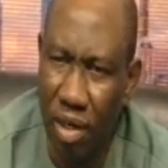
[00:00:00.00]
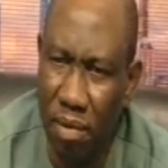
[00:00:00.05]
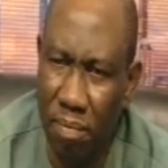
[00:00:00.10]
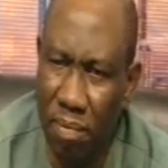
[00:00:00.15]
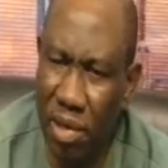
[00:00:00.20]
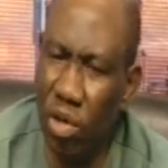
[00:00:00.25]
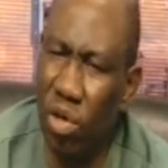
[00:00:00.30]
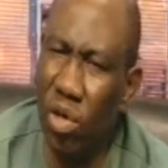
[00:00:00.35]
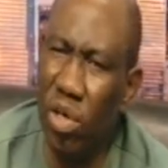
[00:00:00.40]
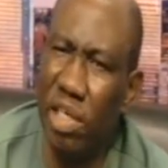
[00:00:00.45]
May
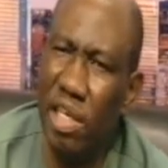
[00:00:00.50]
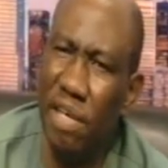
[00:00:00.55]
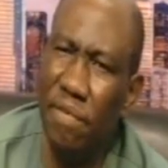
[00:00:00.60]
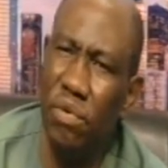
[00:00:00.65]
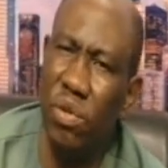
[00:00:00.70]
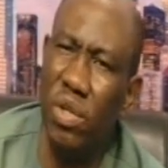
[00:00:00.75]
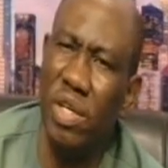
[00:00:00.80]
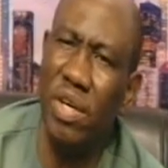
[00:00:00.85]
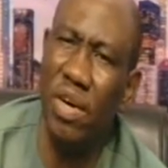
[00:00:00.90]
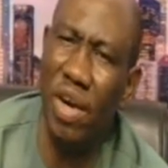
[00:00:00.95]
God give you
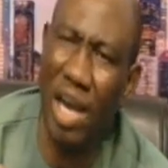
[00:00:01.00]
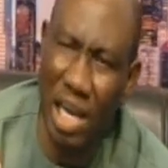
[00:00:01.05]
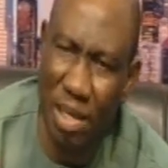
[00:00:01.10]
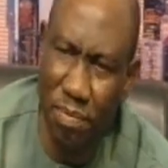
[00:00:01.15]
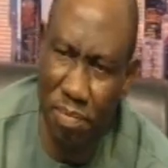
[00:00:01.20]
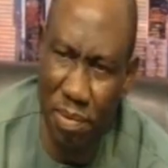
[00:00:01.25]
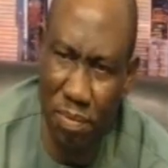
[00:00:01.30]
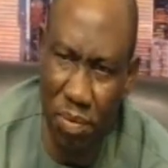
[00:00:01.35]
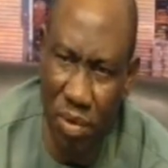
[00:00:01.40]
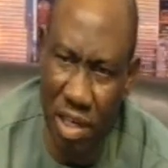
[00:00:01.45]
the right
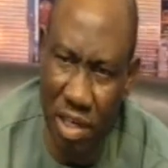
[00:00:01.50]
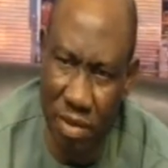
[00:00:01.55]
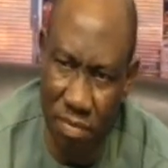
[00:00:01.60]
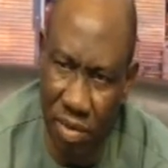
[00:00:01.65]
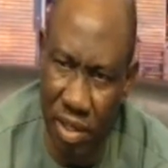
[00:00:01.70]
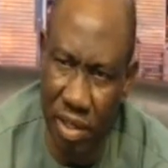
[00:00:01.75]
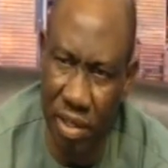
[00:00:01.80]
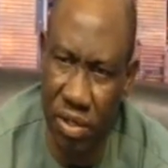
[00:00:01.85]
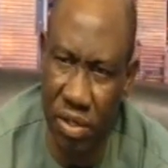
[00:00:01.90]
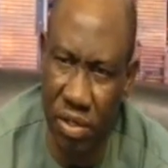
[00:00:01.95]
people in
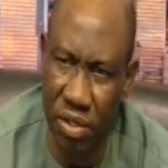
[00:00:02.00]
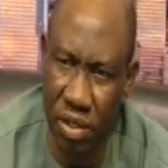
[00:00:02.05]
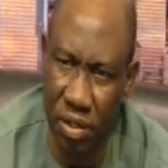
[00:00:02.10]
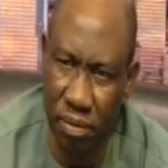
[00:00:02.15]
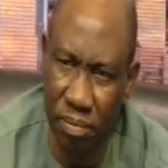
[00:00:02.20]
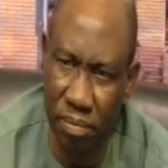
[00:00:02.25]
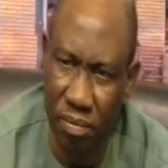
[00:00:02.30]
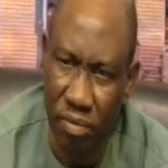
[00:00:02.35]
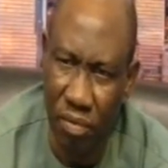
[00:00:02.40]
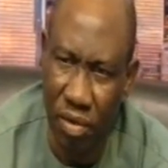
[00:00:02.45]
ministry.
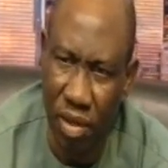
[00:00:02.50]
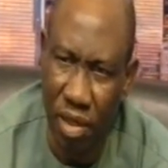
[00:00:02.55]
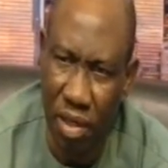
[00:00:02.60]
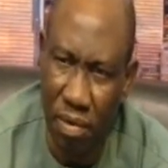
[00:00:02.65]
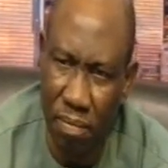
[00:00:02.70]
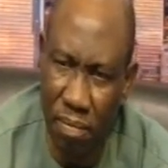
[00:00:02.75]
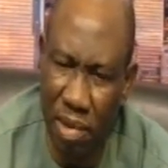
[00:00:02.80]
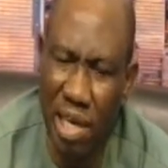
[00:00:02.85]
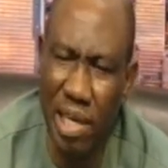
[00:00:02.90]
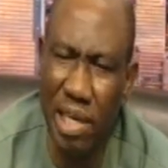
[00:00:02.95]

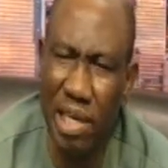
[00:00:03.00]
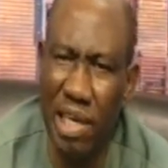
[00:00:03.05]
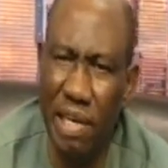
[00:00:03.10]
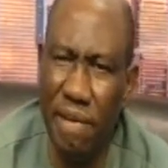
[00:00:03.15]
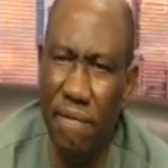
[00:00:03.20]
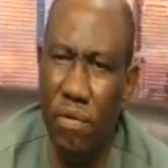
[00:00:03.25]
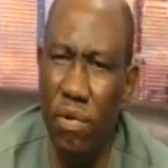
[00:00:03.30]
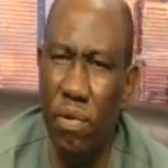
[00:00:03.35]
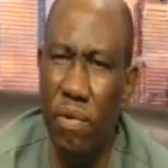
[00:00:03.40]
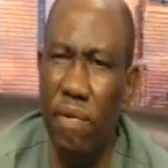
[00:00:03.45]
May He give
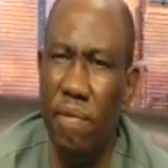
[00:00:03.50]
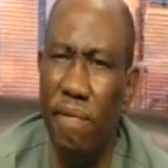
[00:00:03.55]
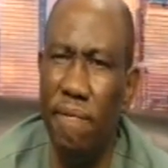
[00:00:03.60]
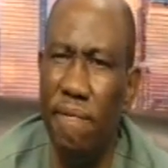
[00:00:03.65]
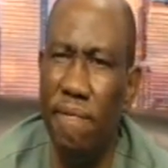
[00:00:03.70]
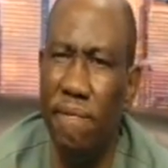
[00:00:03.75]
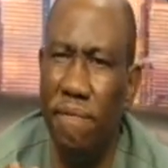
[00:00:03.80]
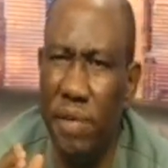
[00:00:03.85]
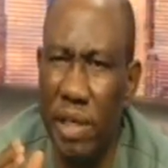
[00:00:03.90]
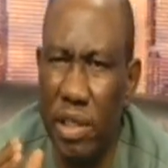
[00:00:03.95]
you
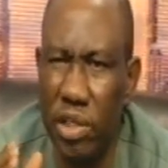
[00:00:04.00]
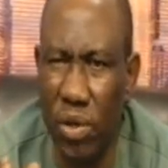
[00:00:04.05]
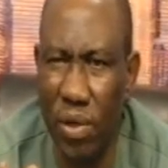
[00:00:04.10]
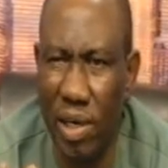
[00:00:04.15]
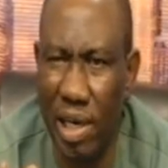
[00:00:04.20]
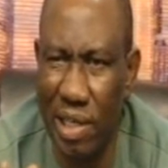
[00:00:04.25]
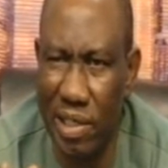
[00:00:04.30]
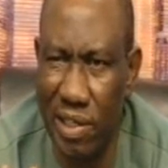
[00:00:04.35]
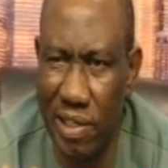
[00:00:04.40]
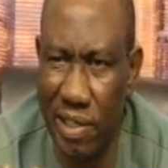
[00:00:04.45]
vision
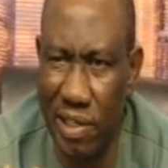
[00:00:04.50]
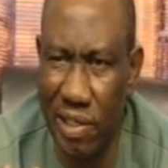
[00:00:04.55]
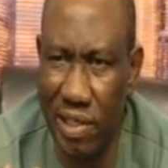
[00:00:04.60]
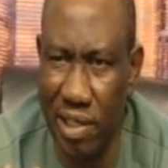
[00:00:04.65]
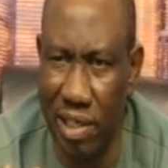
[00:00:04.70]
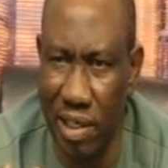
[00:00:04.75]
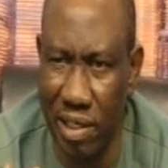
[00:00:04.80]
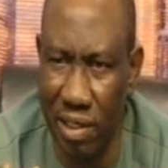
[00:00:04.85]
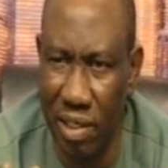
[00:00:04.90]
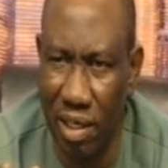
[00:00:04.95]

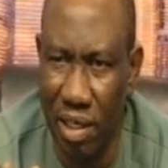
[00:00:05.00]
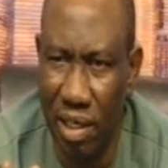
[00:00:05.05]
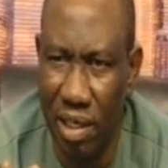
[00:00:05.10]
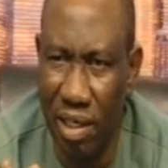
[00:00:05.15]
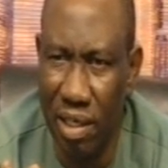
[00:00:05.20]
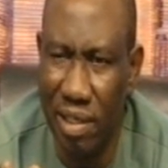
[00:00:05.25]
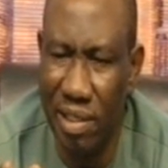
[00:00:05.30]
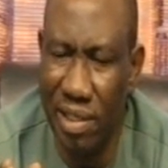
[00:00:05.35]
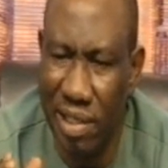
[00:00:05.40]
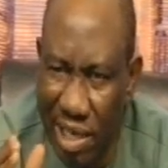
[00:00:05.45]
assistants,
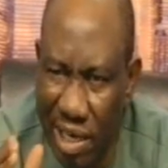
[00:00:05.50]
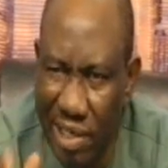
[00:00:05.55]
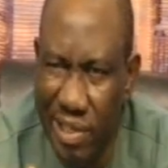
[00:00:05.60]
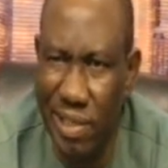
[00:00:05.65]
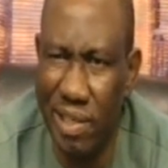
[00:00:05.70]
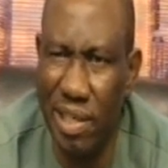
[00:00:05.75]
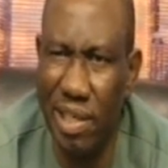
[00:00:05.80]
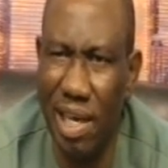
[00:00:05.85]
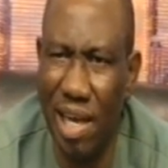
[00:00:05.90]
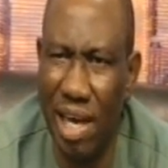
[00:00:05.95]

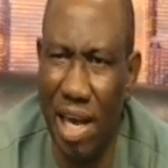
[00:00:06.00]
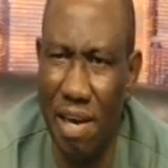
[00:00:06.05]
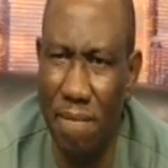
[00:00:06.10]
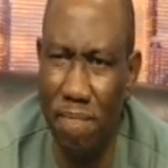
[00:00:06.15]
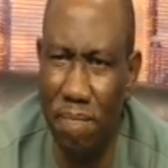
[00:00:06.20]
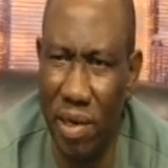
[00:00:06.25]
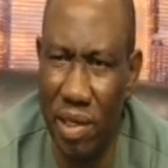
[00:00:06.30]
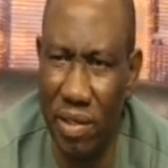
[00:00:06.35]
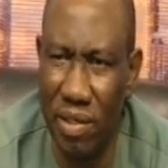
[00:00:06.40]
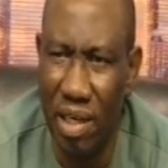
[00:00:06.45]
destiny
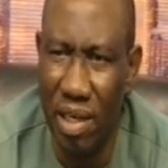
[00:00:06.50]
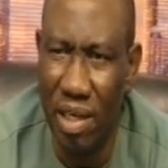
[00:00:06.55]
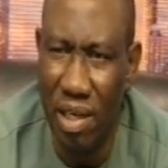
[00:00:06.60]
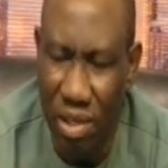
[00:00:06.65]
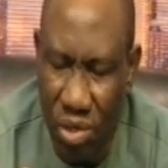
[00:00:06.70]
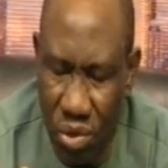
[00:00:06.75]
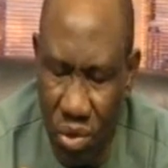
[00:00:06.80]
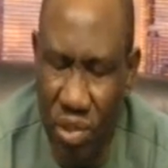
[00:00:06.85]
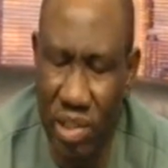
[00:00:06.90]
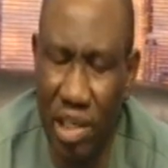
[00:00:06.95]
helpers,
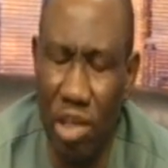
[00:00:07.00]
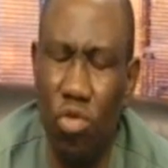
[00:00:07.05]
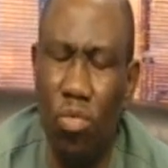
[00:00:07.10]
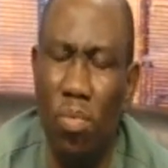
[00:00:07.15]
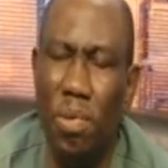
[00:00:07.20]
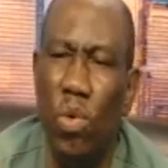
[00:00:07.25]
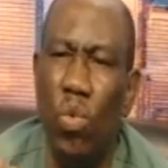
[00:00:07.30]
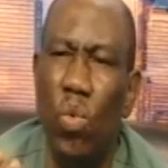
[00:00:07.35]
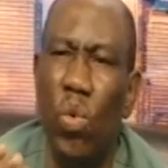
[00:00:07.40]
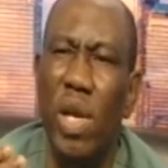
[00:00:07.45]
those that will be
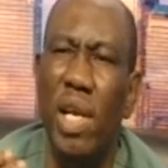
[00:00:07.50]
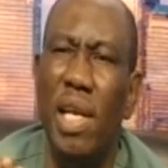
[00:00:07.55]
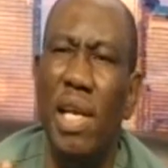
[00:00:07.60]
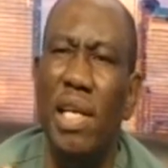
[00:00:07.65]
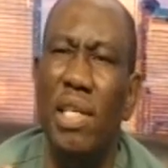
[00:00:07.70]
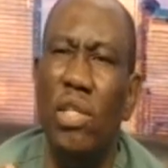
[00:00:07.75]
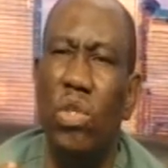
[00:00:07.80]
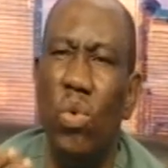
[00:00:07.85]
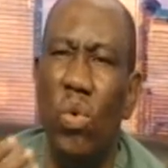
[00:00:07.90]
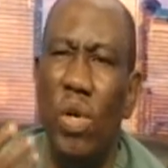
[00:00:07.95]

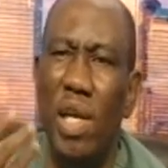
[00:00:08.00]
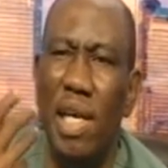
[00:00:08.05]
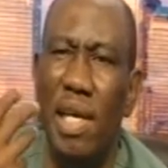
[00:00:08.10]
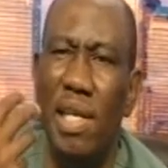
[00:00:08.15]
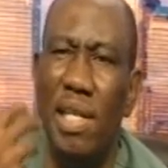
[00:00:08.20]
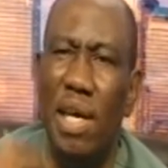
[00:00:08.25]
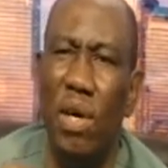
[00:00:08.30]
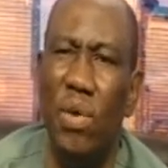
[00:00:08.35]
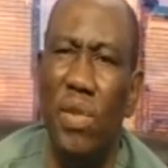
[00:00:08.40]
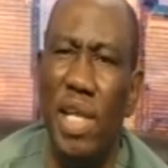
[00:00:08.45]
willing to lay
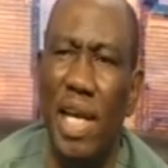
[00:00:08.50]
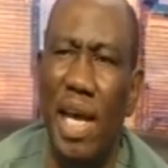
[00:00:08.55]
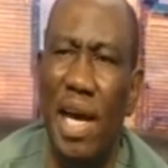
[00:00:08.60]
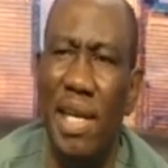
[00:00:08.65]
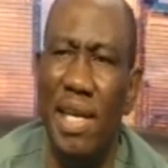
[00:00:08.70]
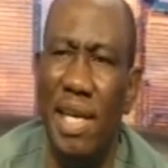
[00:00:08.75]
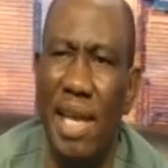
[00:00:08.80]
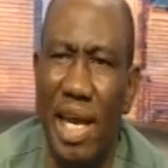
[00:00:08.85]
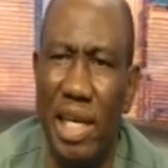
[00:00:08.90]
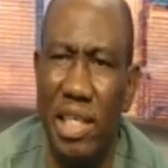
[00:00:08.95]
down their
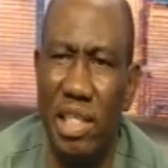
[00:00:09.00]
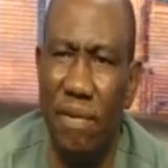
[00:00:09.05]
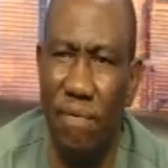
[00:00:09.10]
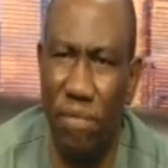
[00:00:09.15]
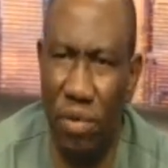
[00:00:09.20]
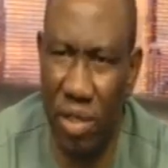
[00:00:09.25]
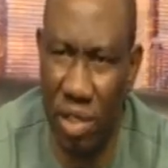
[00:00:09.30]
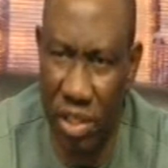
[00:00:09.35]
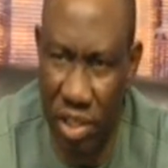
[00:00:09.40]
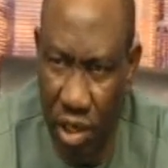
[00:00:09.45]
necks for
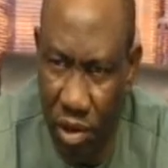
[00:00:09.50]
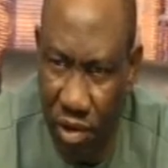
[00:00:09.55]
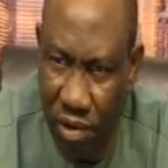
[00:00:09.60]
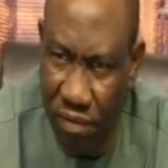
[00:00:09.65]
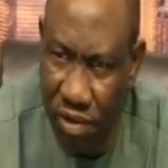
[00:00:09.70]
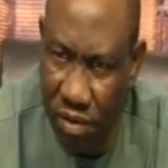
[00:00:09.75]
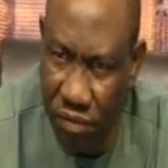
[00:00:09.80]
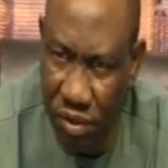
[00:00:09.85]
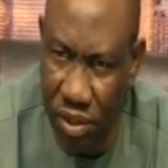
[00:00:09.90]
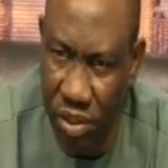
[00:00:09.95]
the sake of
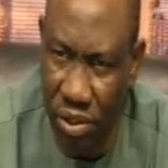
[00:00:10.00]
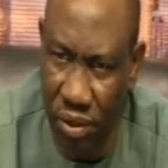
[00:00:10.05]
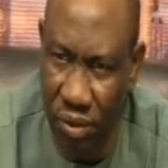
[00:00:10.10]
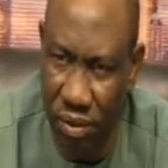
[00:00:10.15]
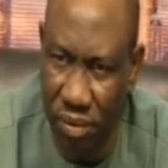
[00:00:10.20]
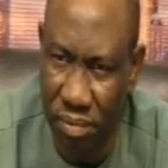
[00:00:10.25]
the vision.